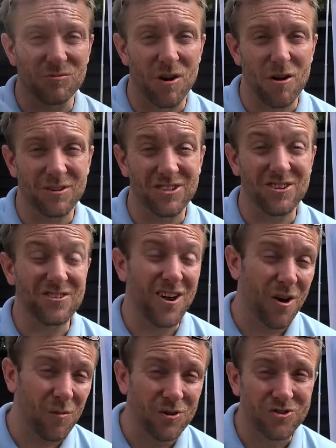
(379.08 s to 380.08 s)
well, because you
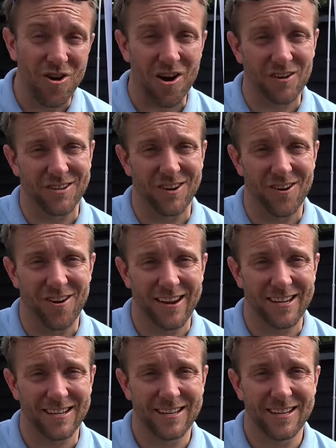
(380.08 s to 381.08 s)
know what drunks are
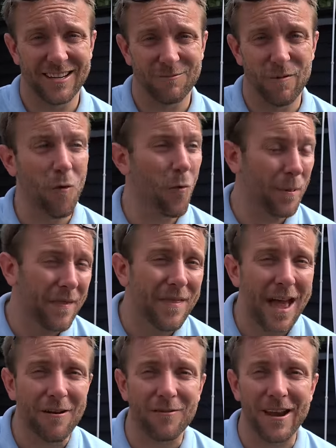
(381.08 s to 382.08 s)
like. We've all been
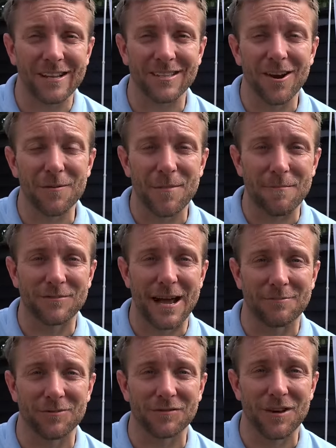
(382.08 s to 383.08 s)
there and nicked a load of bib
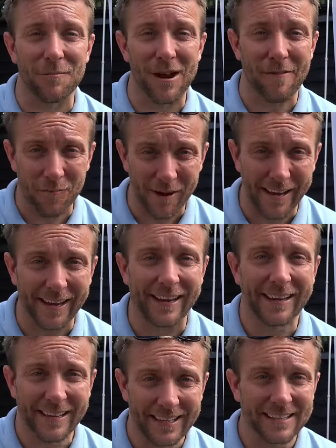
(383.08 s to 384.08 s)
taps off someone, haven't we?
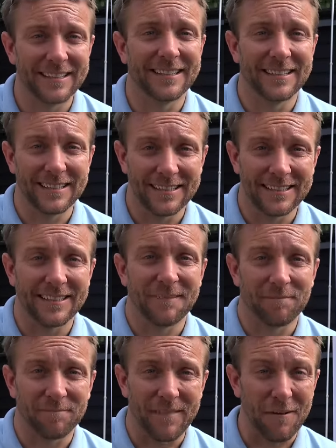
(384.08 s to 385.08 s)

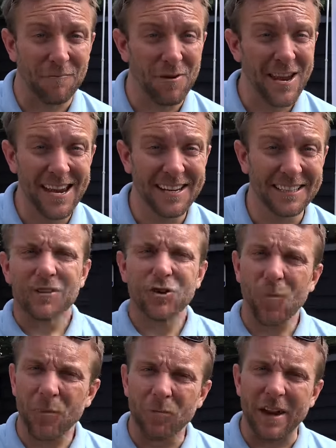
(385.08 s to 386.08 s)
haven't we?
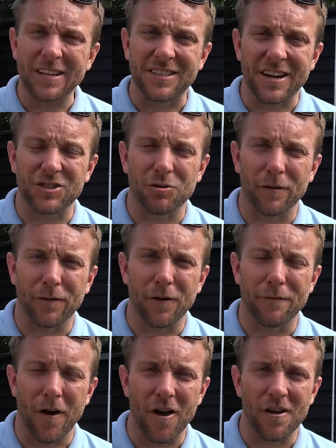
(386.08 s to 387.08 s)
Chopper Reed sent us through a few
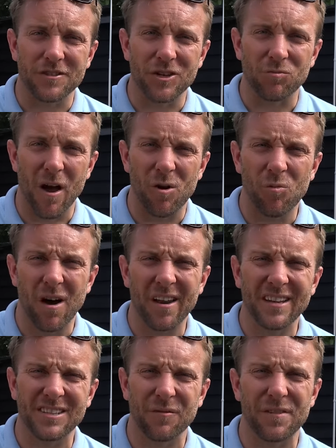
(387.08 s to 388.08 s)
photos as well. One
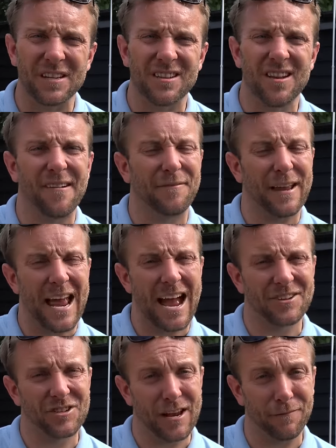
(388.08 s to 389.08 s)
is of this lovely
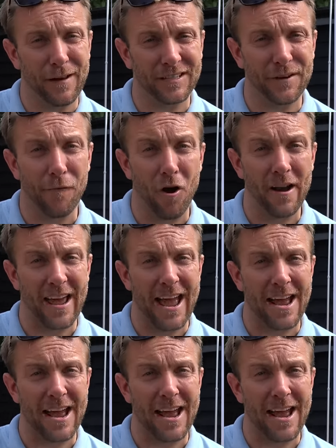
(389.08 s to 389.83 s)
hashtag Flexi Friday,